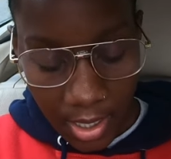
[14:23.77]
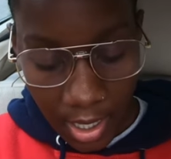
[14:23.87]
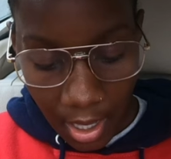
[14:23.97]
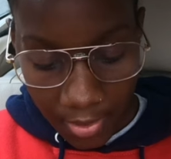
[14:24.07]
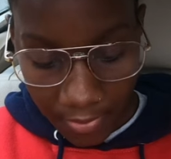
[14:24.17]

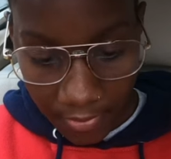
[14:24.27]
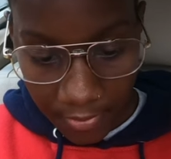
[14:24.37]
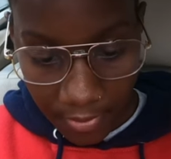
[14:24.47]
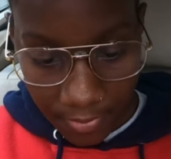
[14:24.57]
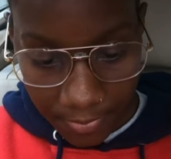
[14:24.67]
And
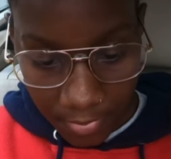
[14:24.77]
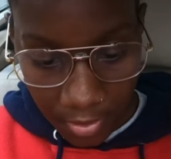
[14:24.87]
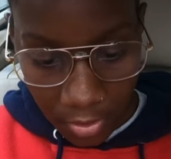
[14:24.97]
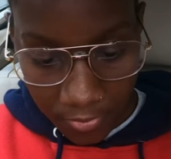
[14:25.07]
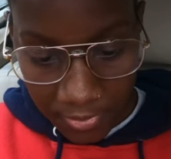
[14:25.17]

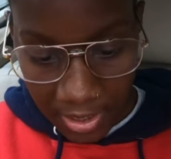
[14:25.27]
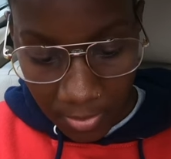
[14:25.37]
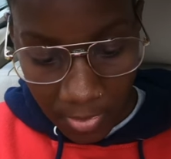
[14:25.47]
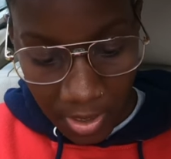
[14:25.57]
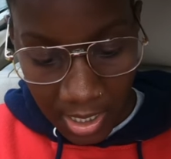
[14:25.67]
you got feed
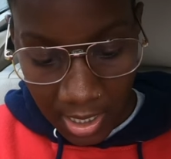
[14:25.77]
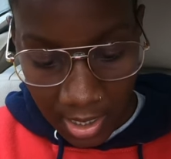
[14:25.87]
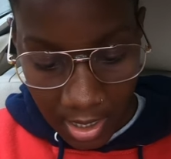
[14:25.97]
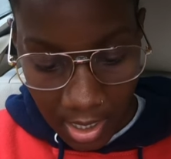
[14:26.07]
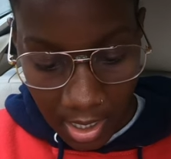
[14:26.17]

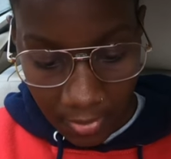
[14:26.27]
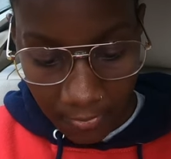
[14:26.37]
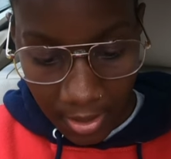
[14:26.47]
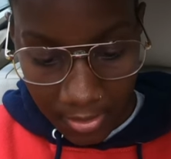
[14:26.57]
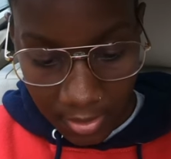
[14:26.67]
community and
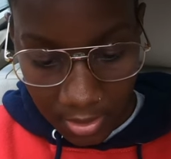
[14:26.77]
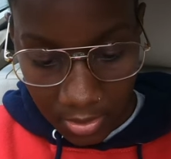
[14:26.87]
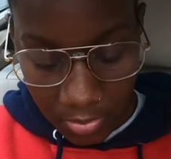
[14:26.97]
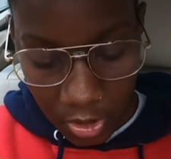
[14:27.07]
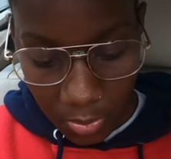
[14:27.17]

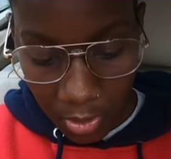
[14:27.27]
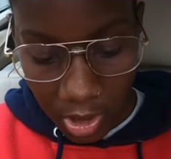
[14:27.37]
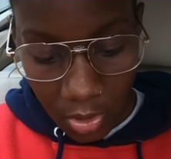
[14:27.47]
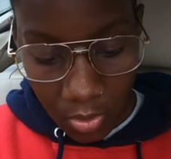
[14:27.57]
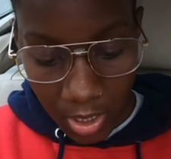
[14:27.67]
events, which is
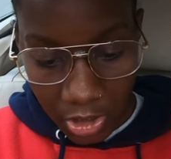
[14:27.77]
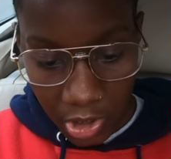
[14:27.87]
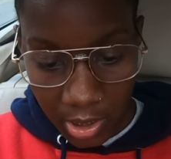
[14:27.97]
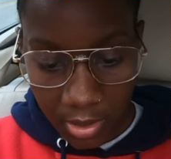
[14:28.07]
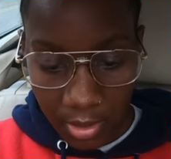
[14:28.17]
pretty cool,
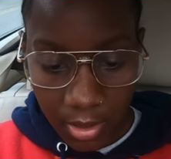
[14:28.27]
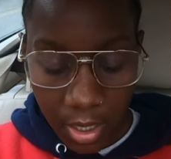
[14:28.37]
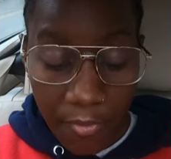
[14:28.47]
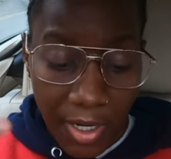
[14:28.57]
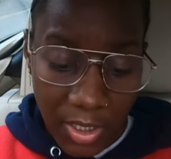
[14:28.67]
actually.
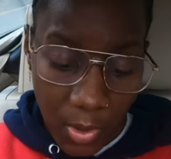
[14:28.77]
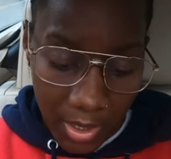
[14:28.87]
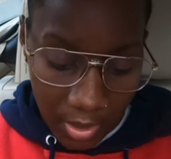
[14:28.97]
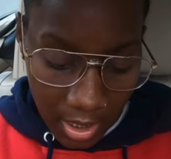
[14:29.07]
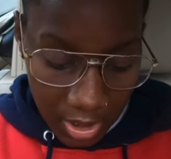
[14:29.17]
I think that's
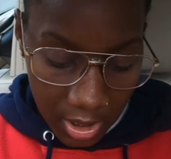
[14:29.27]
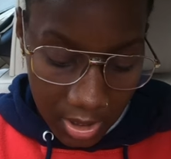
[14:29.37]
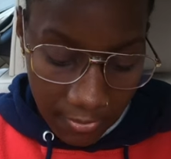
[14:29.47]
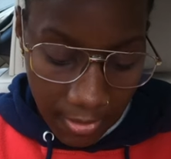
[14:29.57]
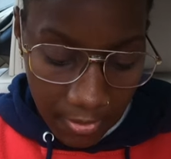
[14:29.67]
quite good, actually,
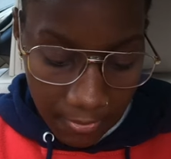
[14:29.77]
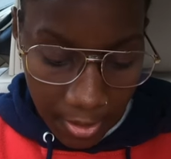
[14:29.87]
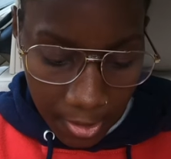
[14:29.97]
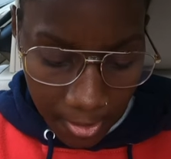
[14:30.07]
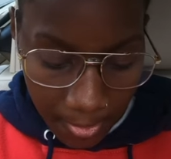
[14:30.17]
this event
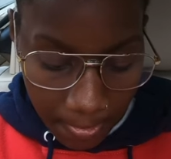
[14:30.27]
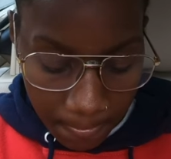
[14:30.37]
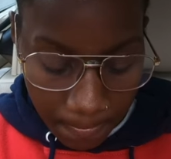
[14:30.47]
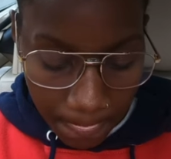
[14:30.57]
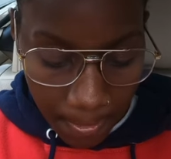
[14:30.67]
thing.
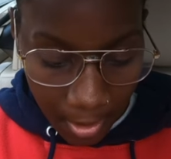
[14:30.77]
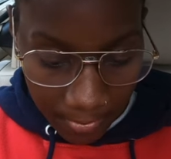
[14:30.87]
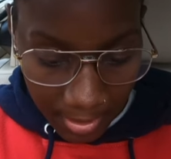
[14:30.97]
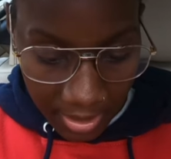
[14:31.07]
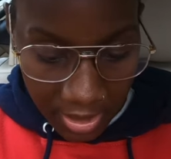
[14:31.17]

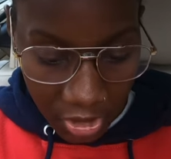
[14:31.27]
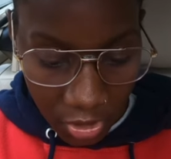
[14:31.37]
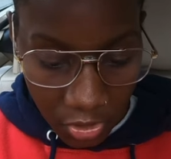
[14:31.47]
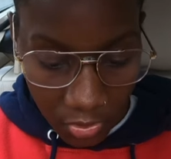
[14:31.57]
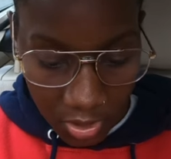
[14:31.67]
Um, I guess it
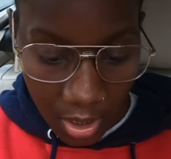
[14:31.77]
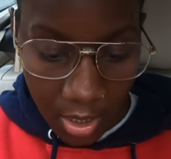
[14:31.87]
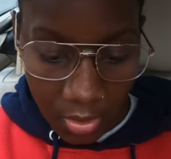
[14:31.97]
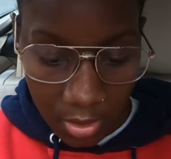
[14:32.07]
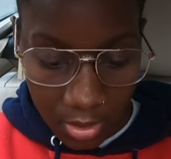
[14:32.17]
shows you what's
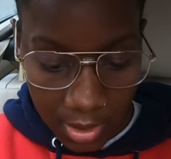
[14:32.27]
going on.